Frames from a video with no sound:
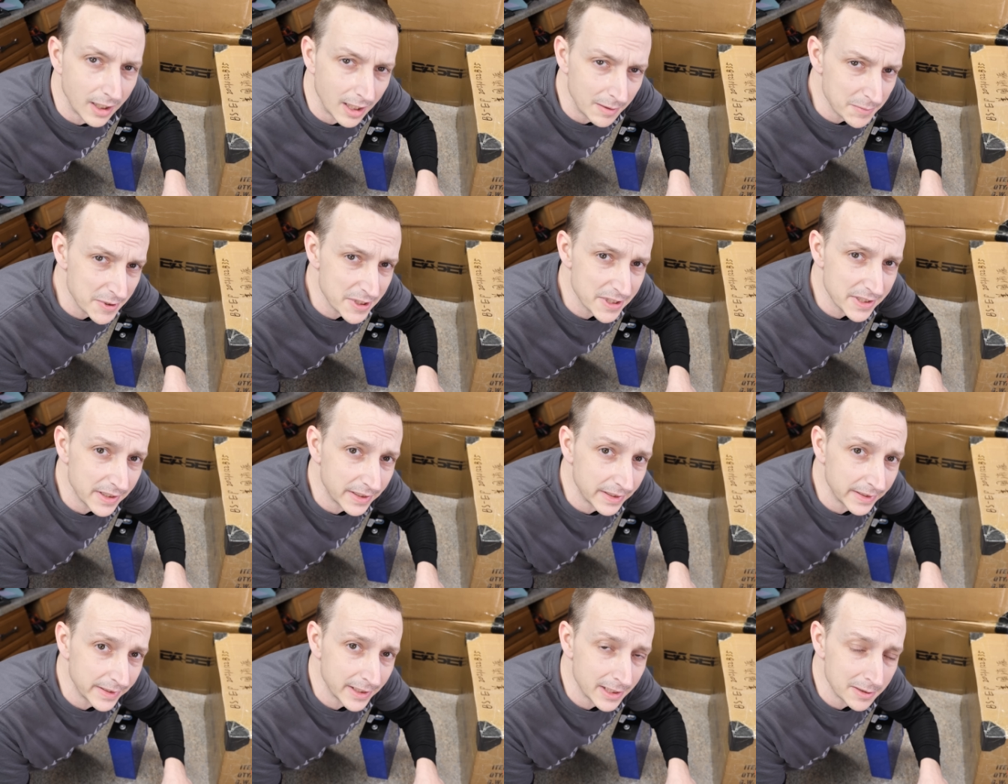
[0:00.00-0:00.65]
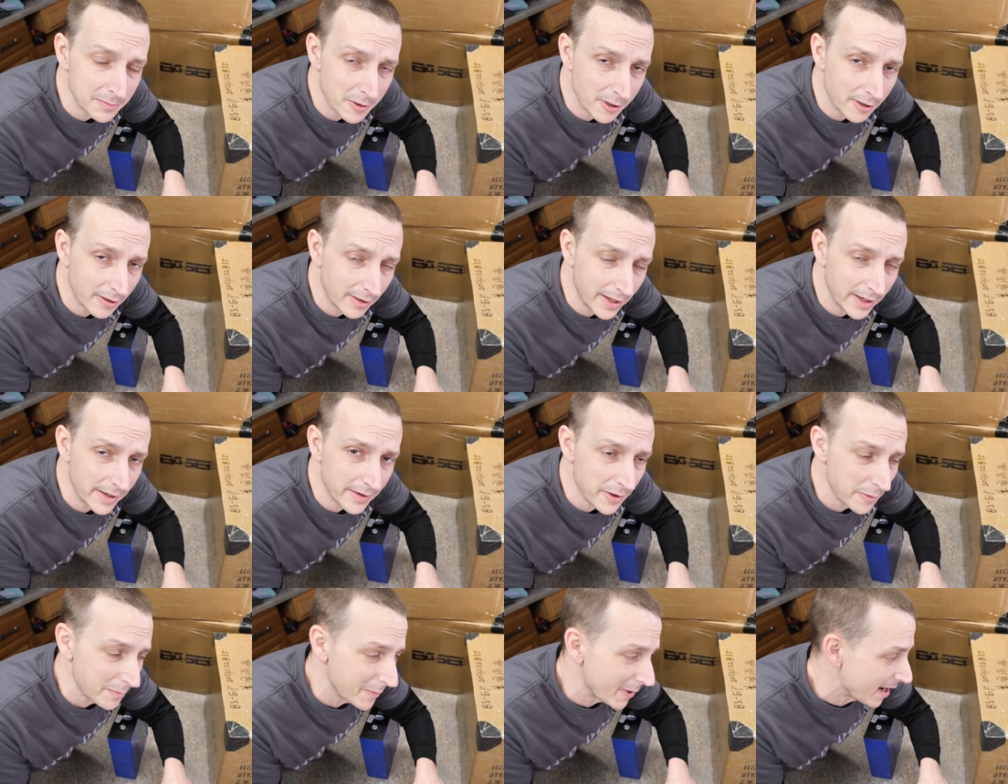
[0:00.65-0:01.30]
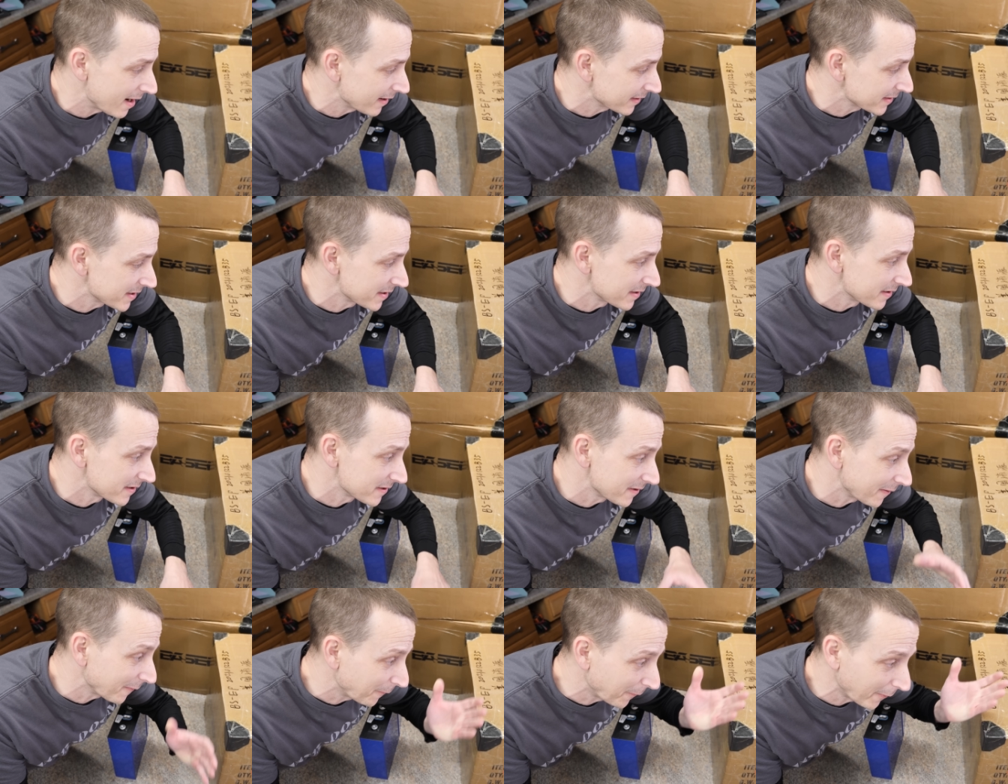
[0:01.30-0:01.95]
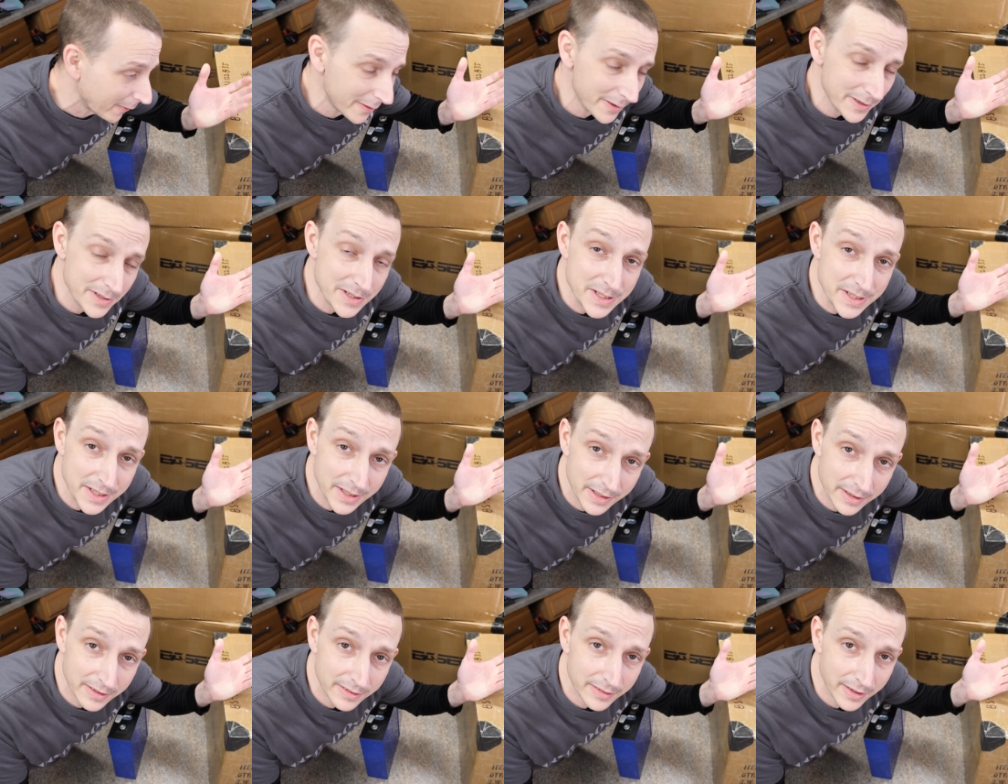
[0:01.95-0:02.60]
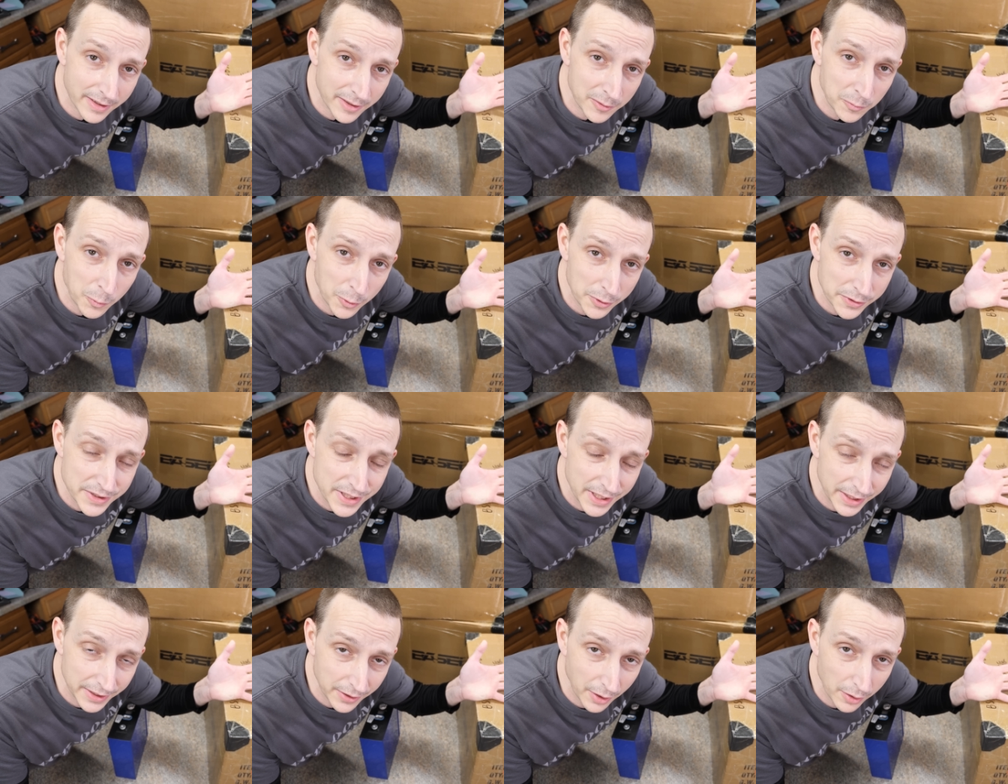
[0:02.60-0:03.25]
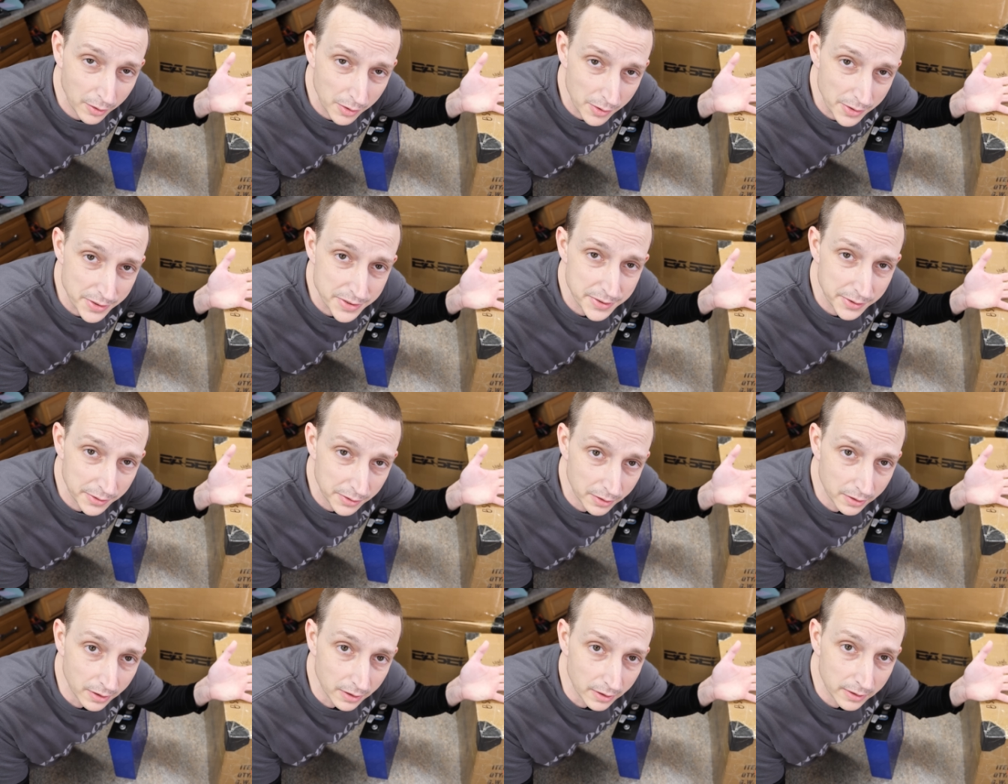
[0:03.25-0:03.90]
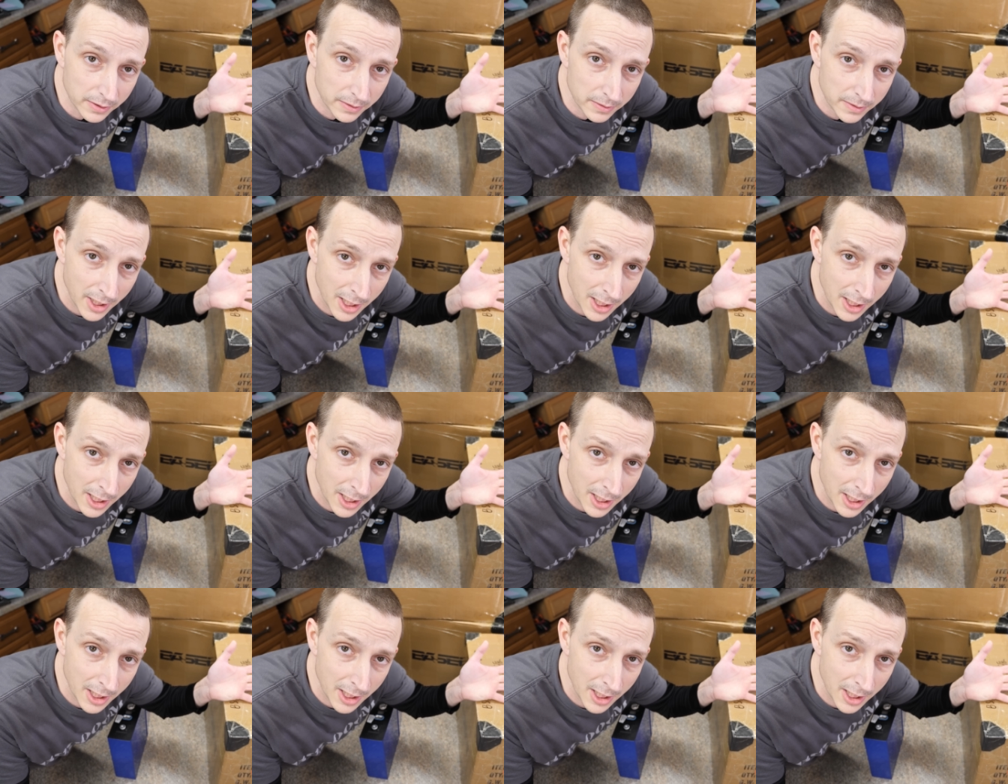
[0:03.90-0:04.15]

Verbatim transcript: I'm just gonna get them all out of the boxes first and then we'll take a closer look.